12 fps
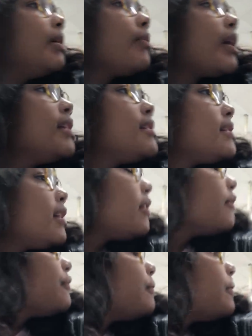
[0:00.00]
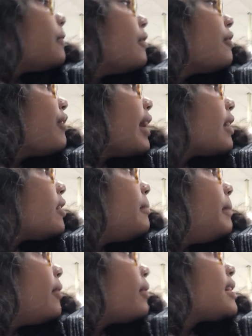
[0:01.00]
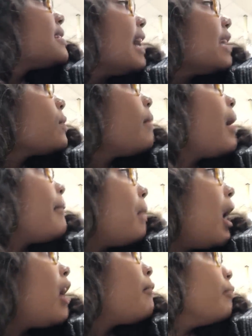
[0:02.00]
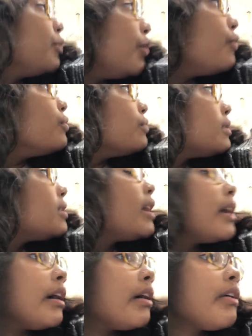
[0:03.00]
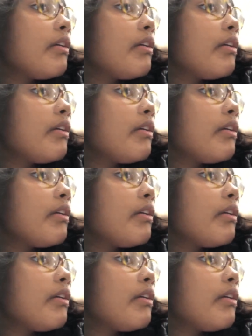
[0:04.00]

milk instead of regular milk because that's what my mom used. Yeah.